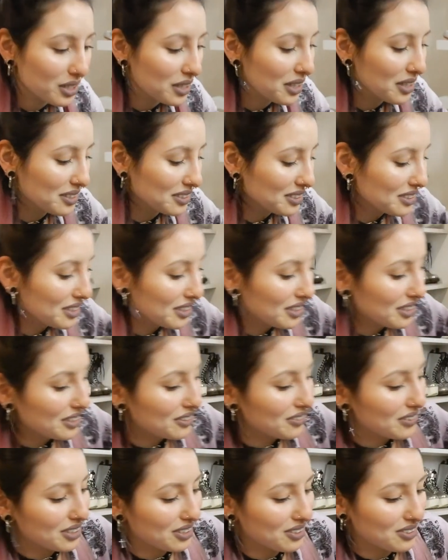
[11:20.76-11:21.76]
it
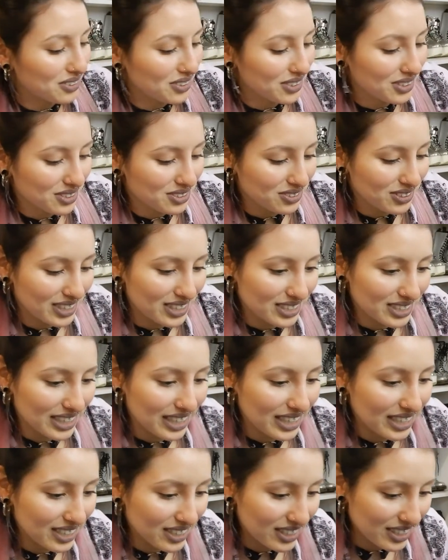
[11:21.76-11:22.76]
with Google
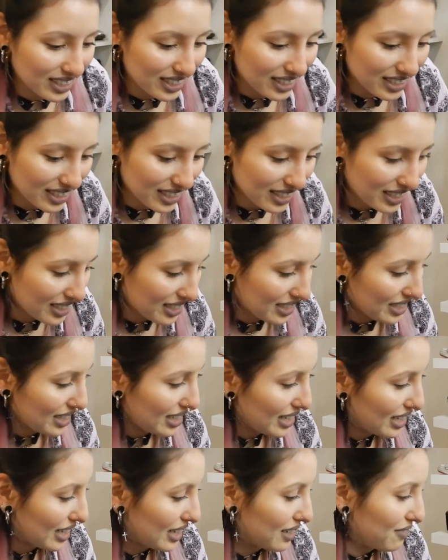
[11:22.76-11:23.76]
Translator.
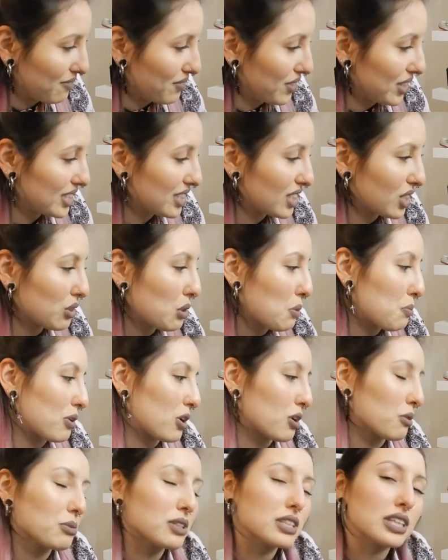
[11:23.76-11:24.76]
This year will
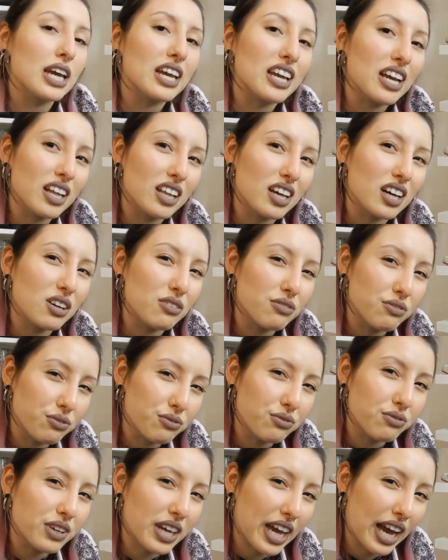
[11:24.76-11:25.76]
probably take a lot of
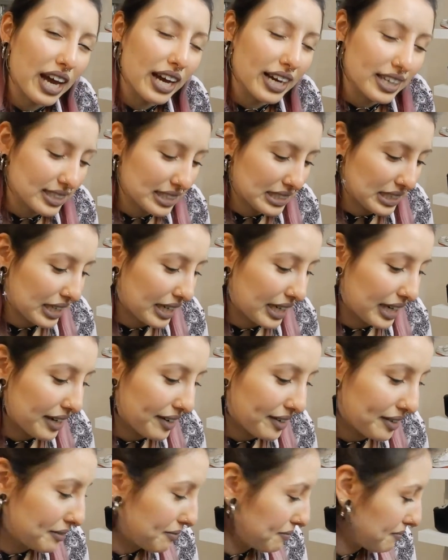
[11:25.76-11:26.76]
cat
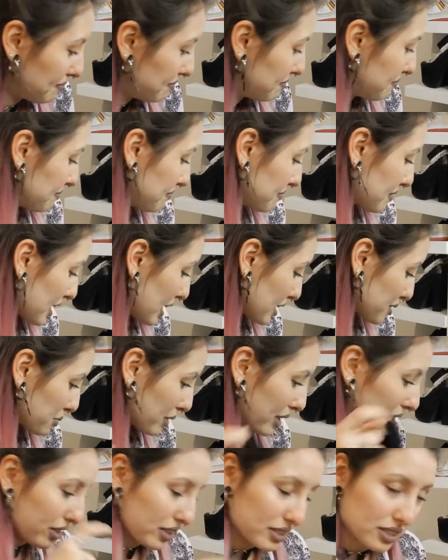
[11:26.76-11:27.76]
hair, as
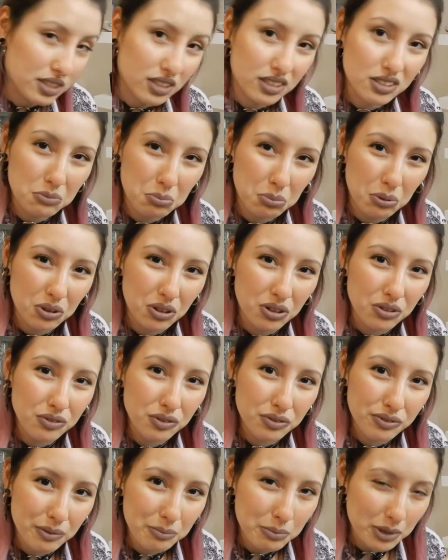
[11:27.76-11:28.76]
well as the other
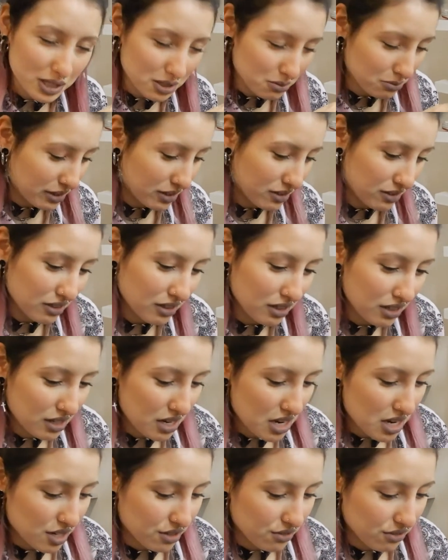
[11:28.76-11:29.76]
pullover from Batsumaru.
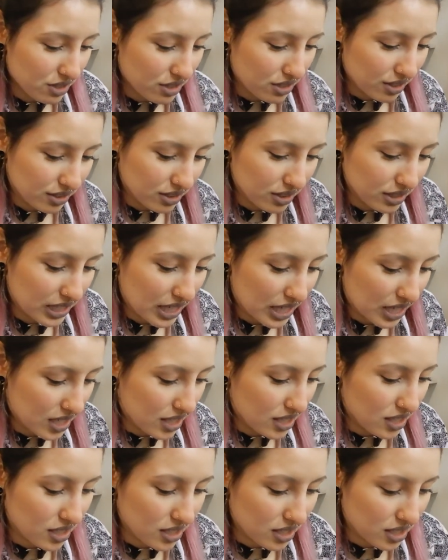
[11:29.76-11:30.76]
It will also
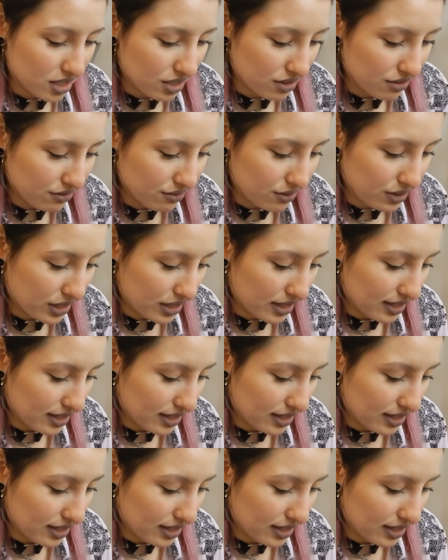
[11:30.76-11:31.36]
take a lot of